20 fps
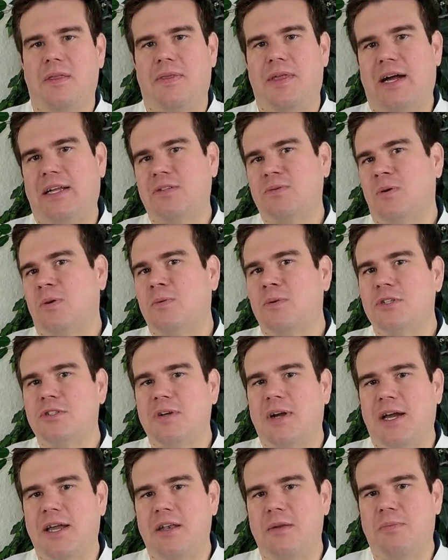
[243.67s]
That's what we're
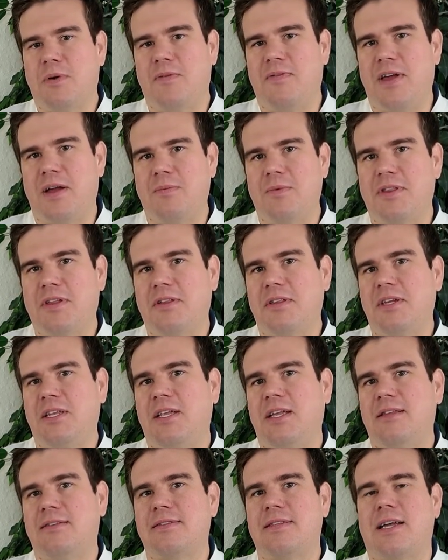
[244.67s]
trying to prevent with
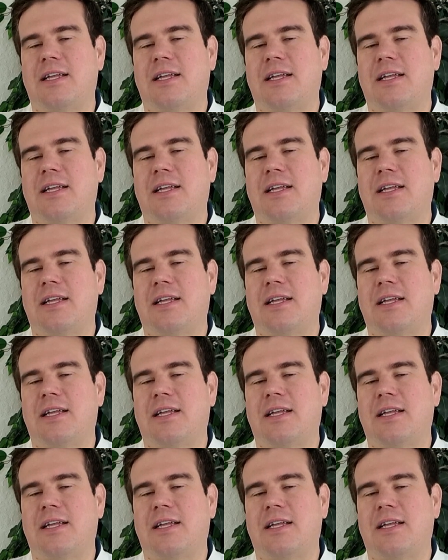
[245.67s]
cleanings.